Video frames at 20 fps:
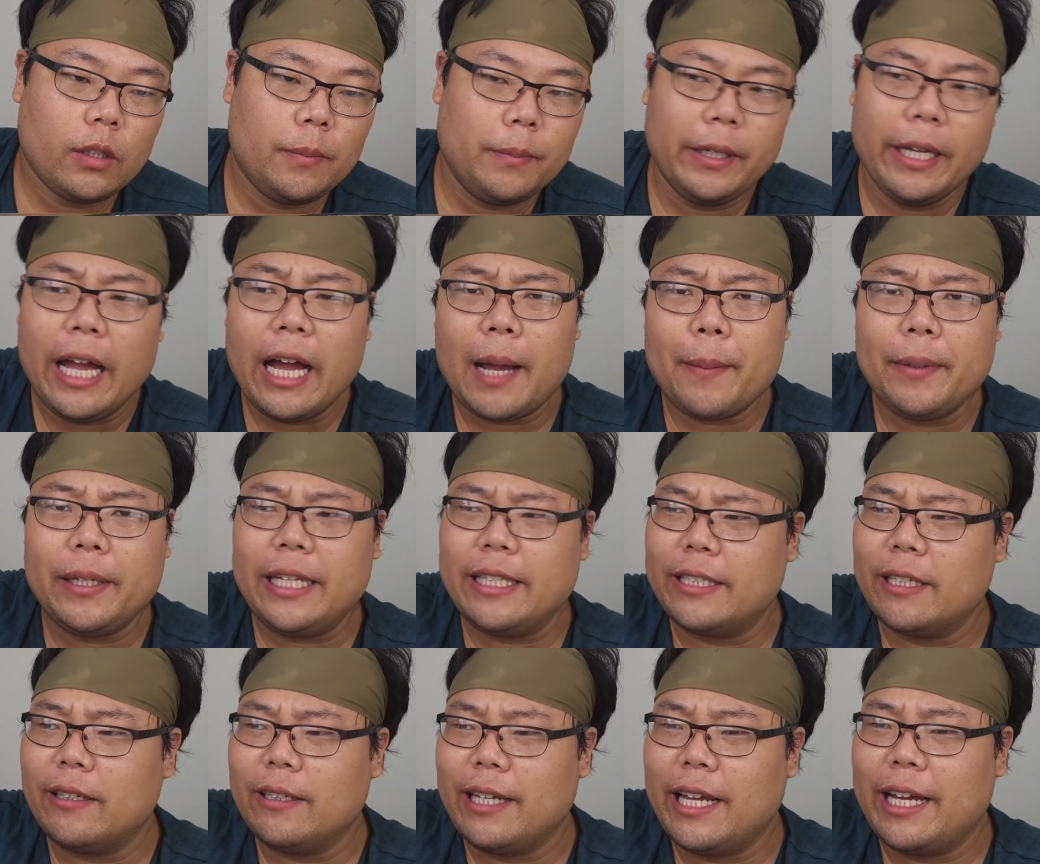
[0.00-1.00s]
But yeah, I mean they
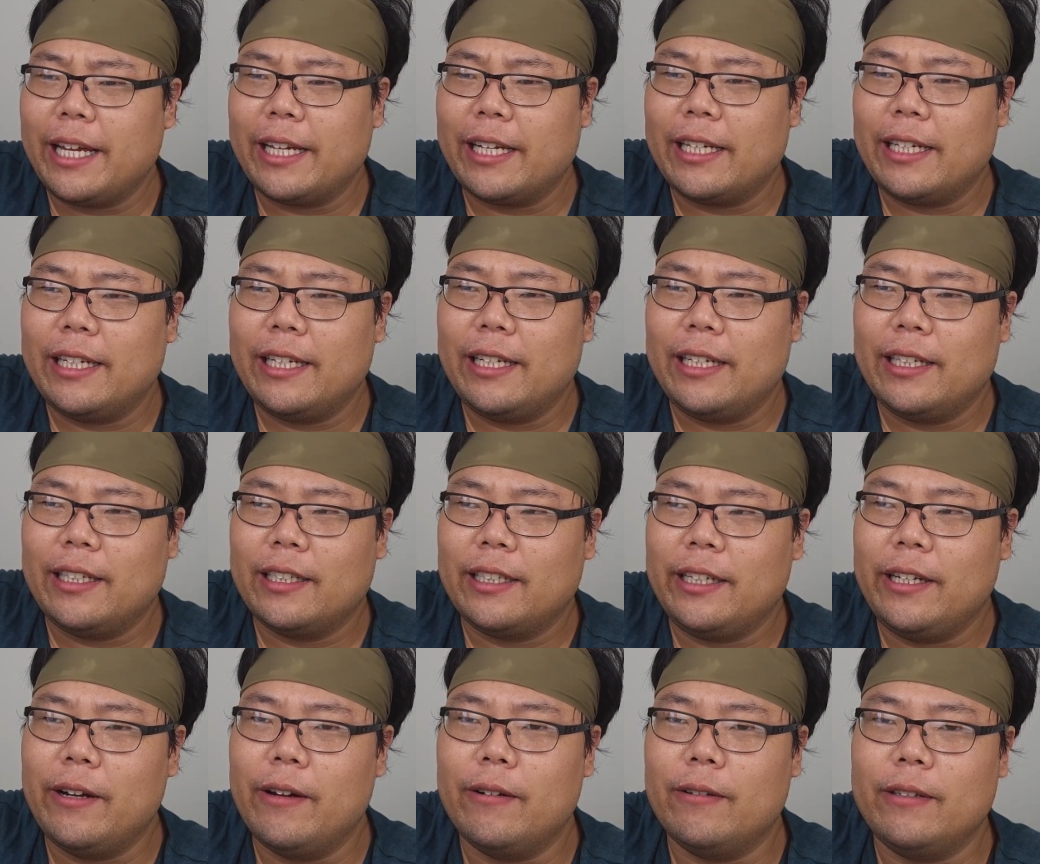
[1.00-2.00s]
sell like
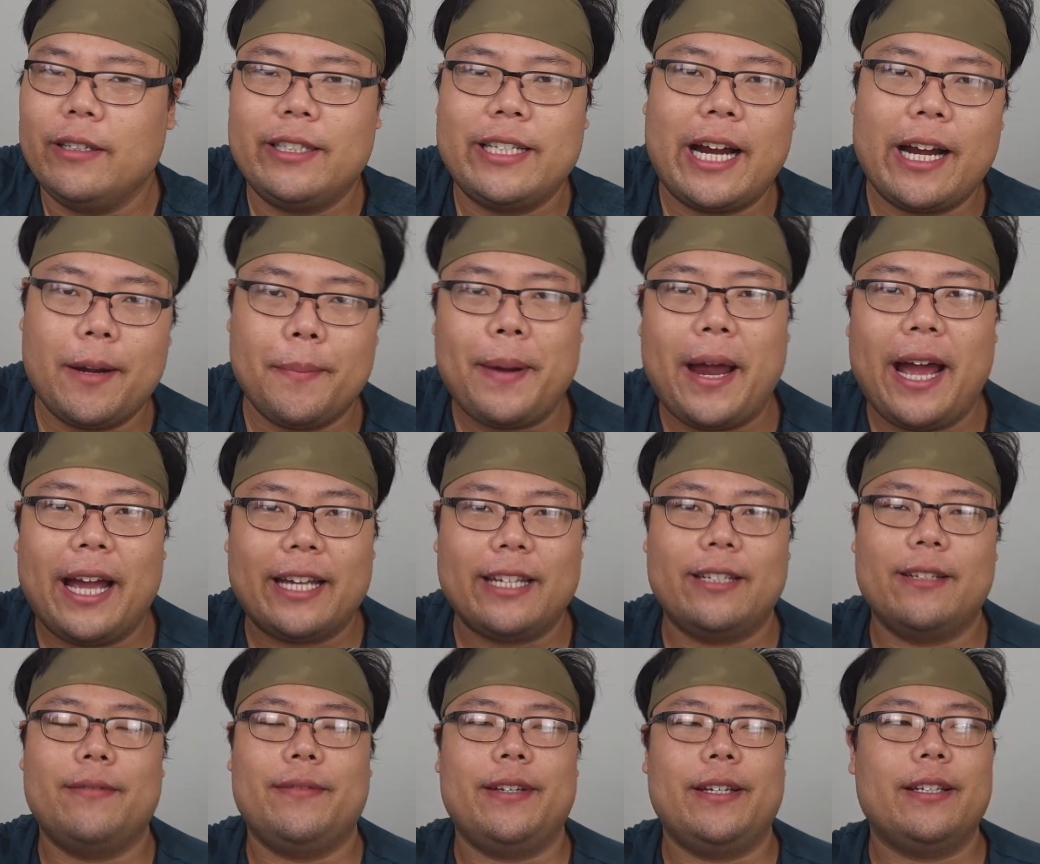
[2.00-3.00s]
an entire
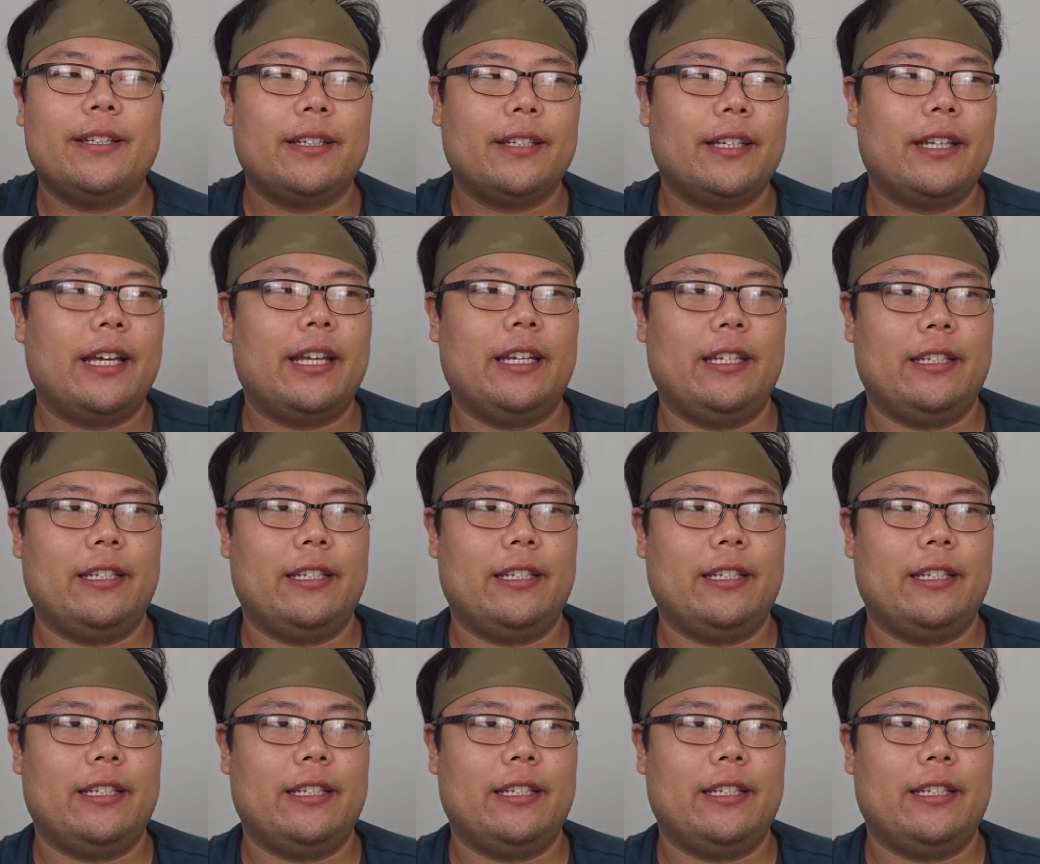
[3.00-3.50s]
package of it, and